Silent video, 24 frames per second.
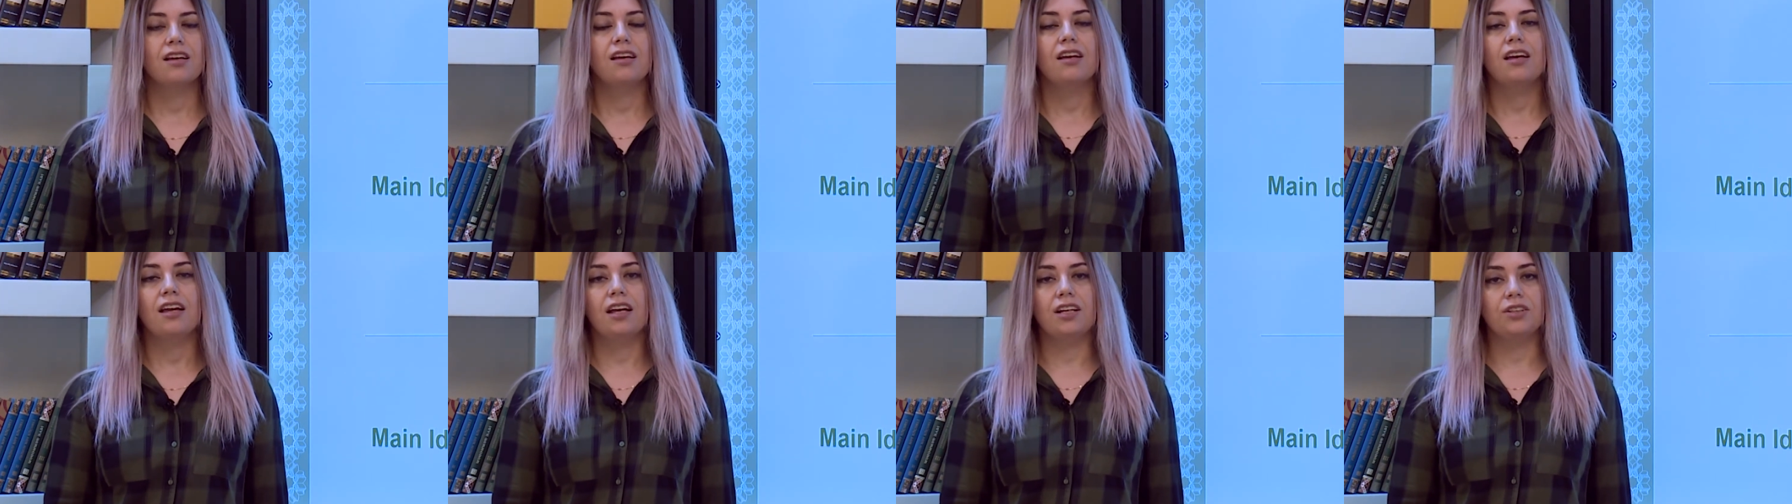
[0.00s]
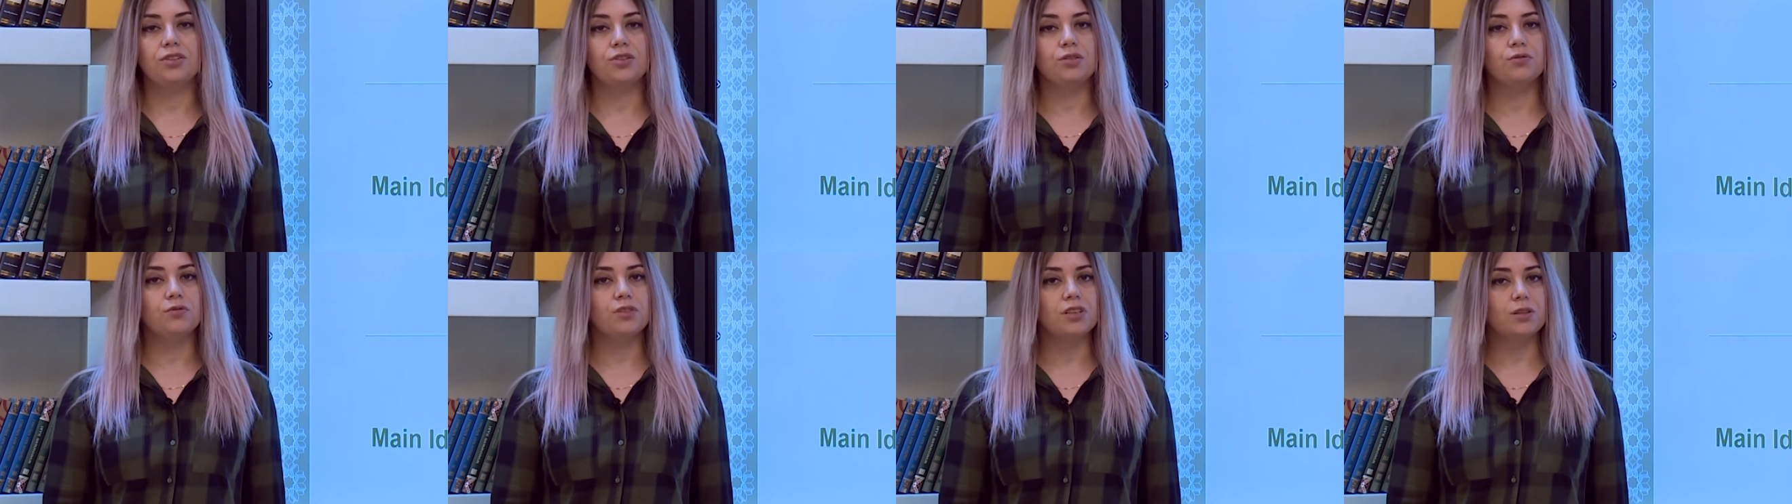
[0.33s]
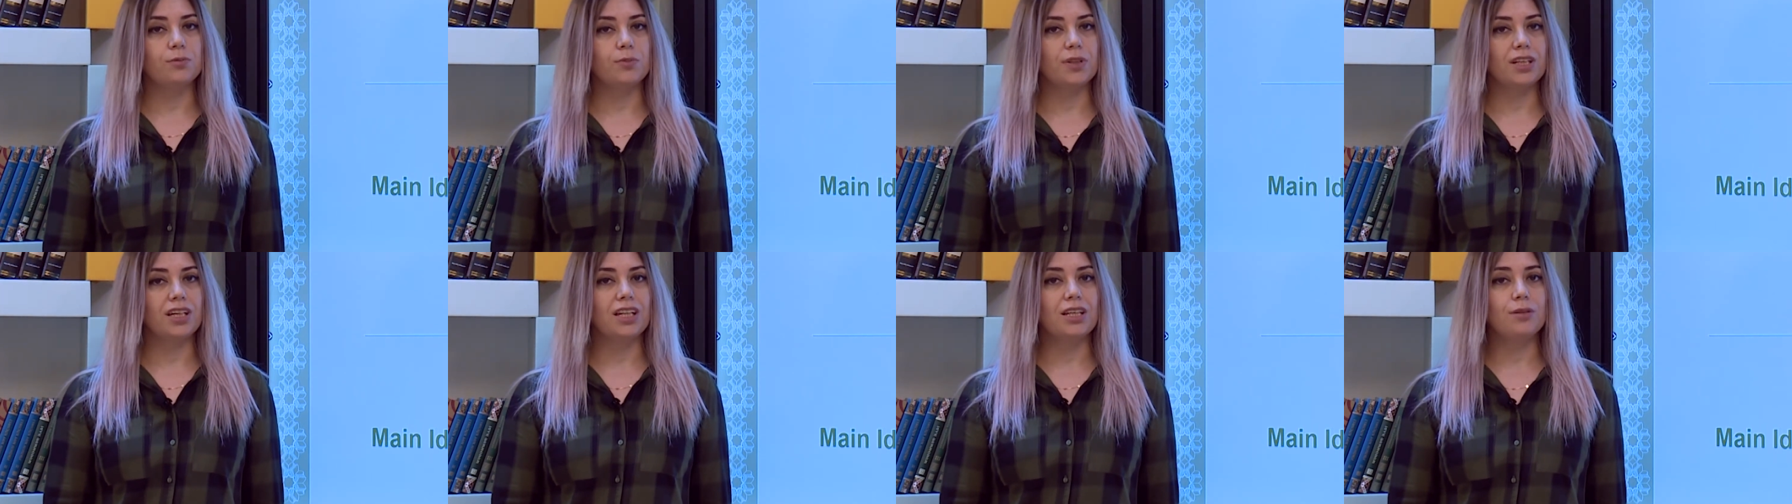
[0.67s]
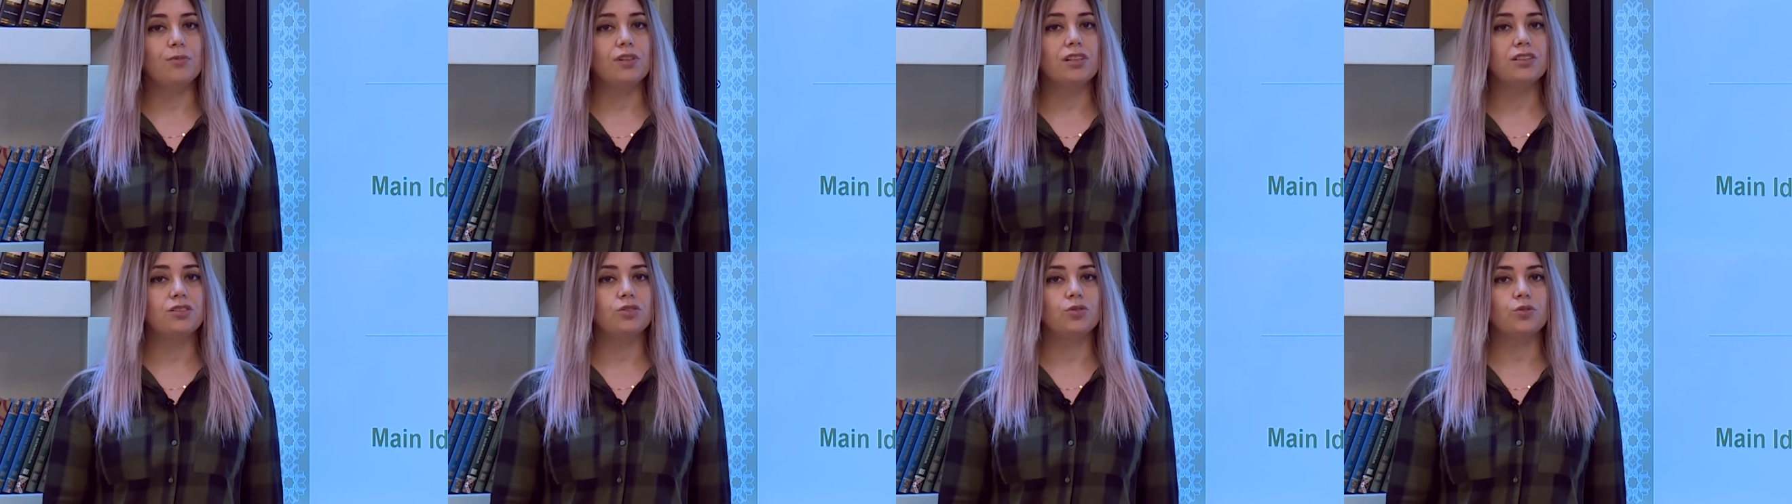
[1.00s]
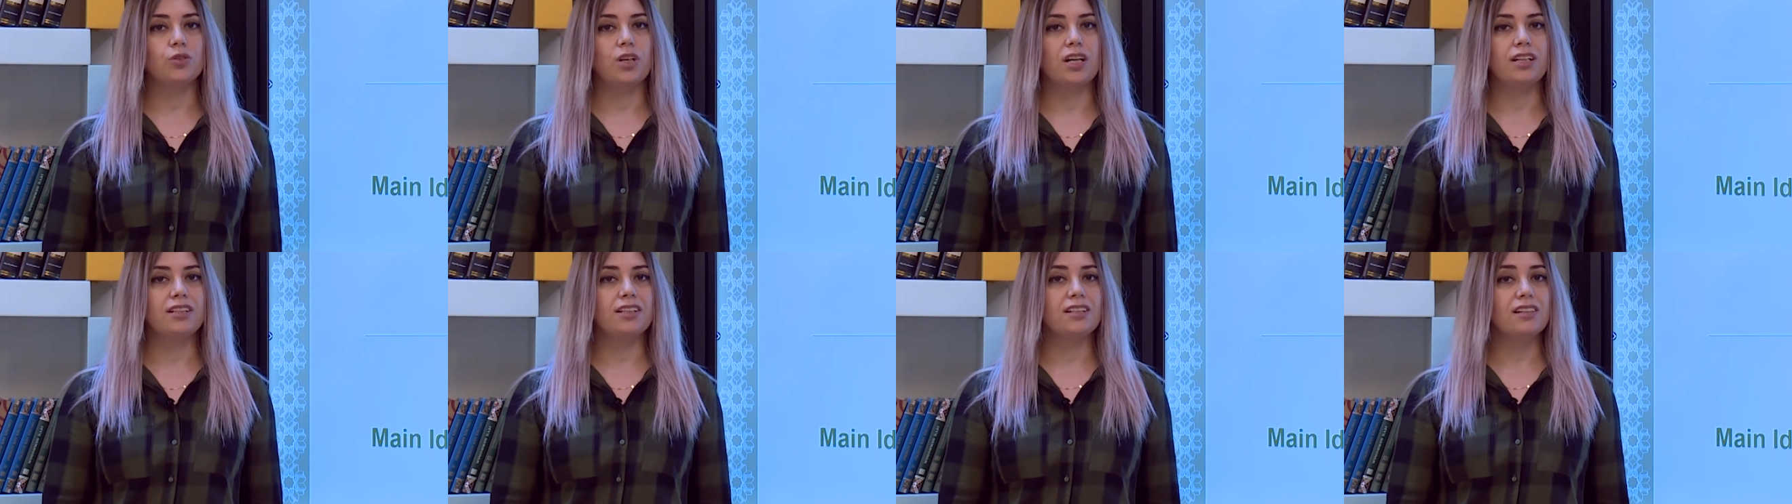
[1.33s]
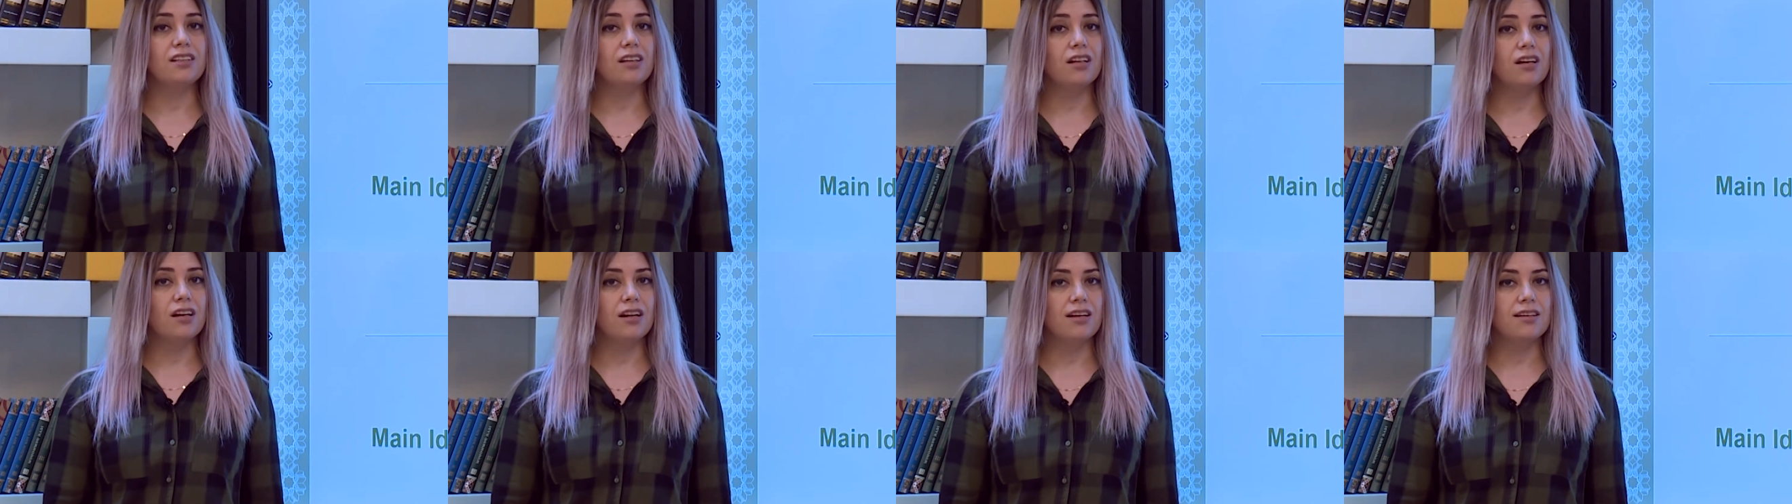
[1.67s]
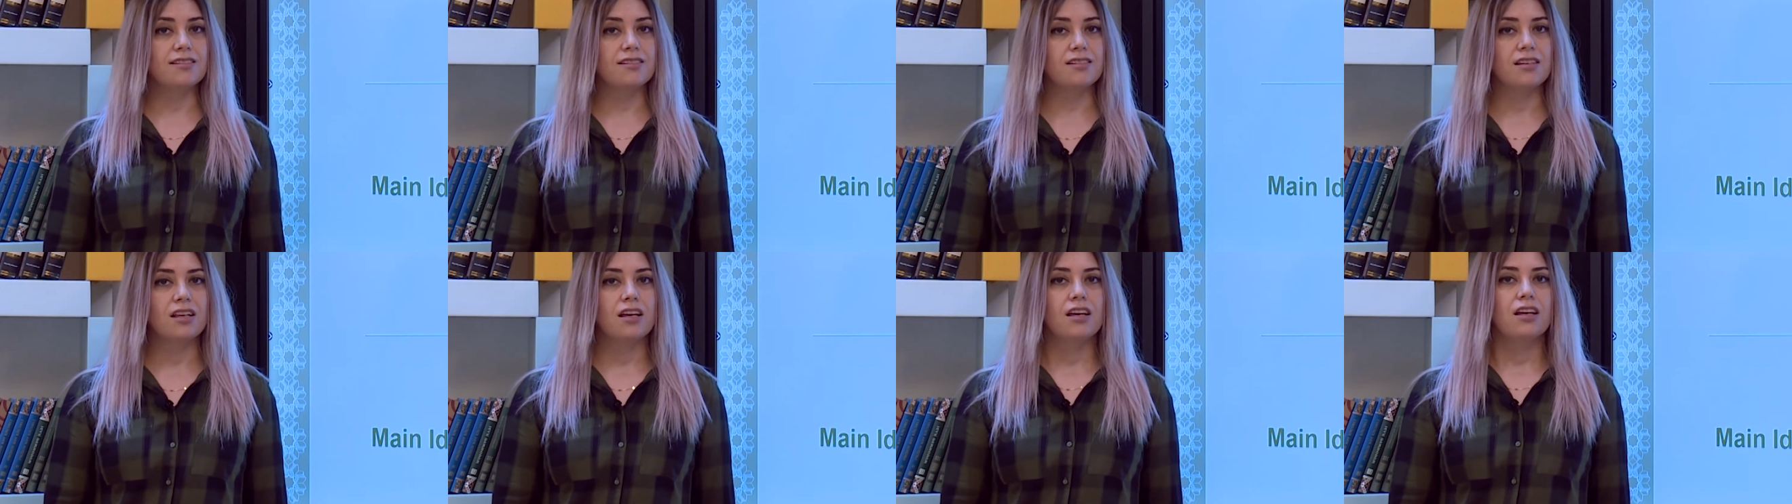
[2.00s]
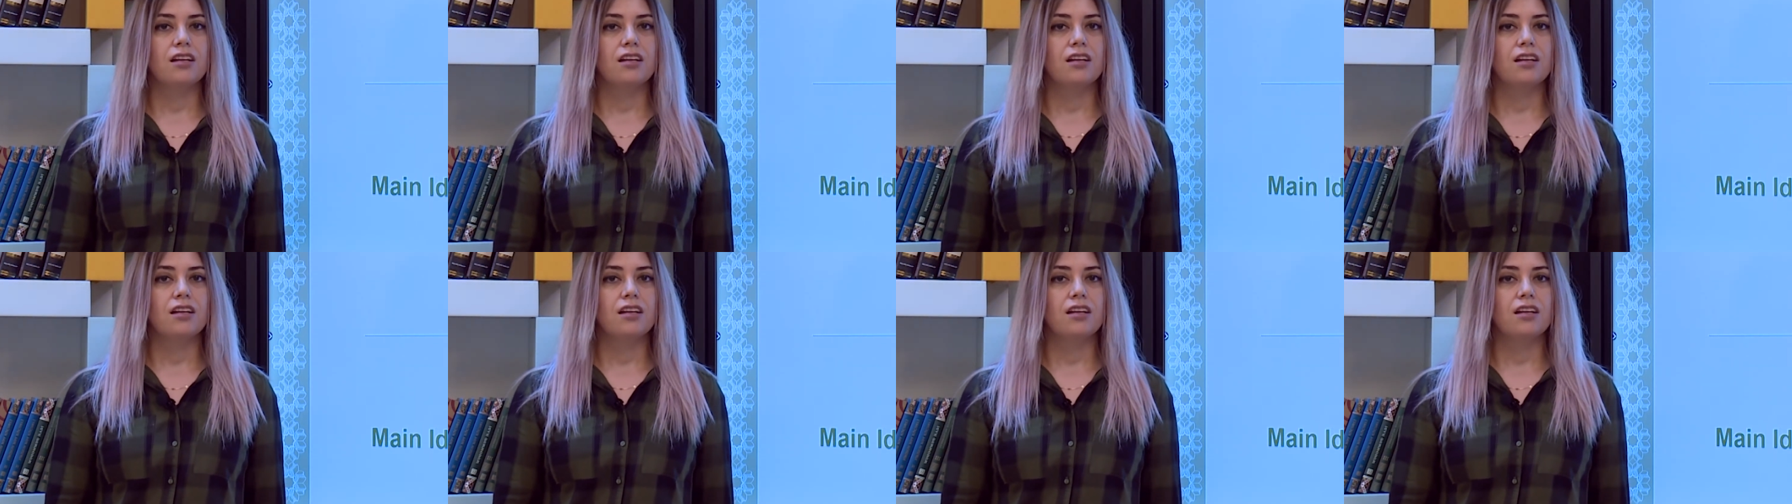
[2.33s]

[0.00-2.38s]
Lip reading: and you will be able to analyze